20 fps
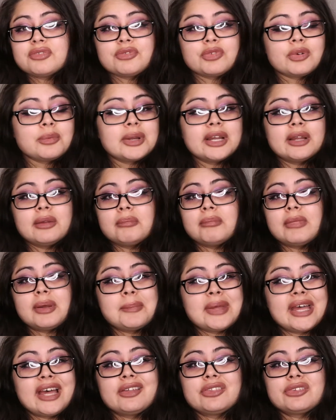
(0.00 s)
for my, my
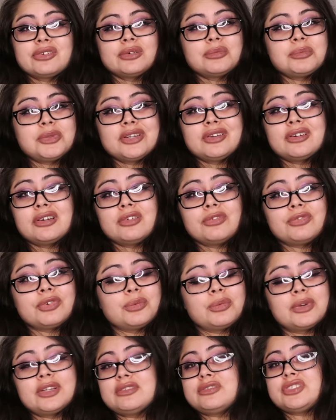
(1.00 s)
bathroom, you know,
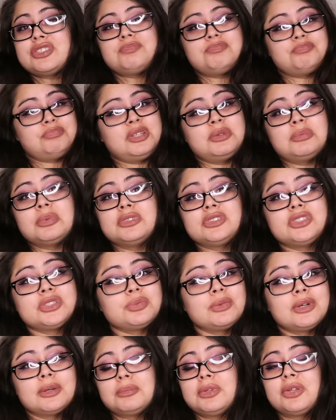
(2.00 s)
for when people
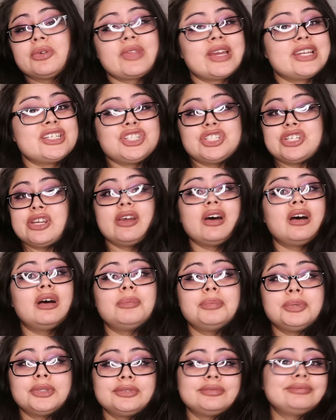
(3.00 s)
just want to blow that shit
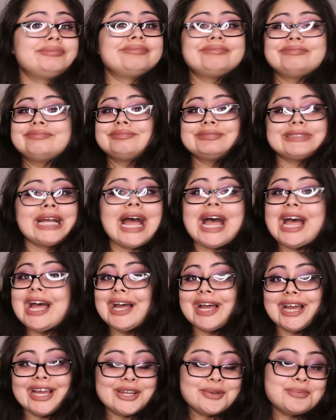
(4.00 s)
up.
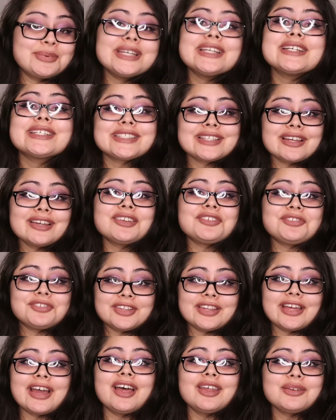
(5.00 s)
I'd be excited
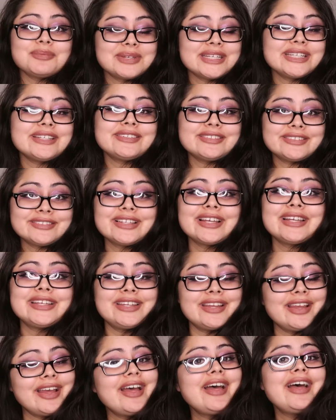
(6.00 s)
for that. I'd be
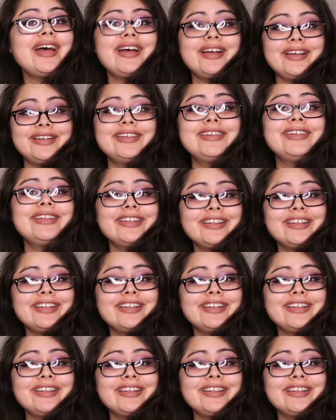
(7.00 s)
like, yeah.